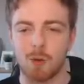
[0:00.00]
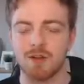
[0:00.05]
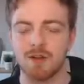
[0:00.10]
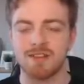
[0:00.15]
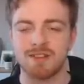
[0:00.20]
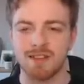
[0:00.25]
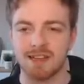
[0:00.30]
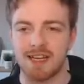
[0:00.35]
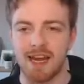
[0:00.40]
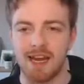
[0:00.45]

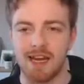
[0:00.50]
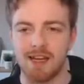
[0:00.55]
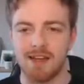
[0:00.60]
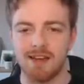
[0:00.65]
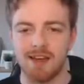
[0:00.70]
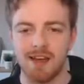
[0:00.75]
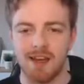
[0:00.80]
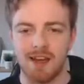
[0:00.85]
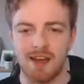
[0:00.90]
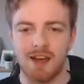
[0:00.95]
once
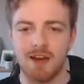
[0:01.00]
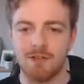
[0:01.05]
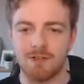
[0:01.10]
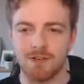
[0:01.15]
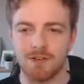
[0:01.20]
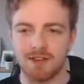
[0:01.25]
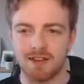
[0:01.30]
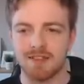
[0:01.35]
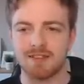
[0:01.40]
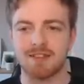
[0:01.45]
again
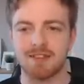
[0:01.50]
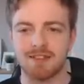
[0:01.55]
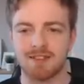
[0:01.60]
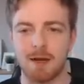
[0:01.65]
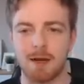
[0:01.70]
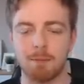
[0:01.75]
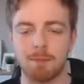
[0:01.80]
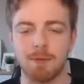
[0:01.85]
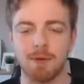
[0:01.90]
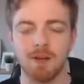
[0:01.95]
for this
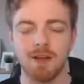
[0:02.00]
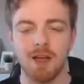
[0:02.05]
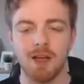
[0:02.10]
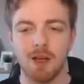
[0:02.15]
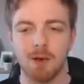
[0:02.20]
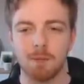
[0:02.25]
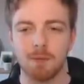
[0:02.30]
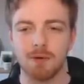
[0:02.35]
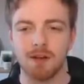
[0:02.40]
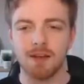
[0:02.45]
example, but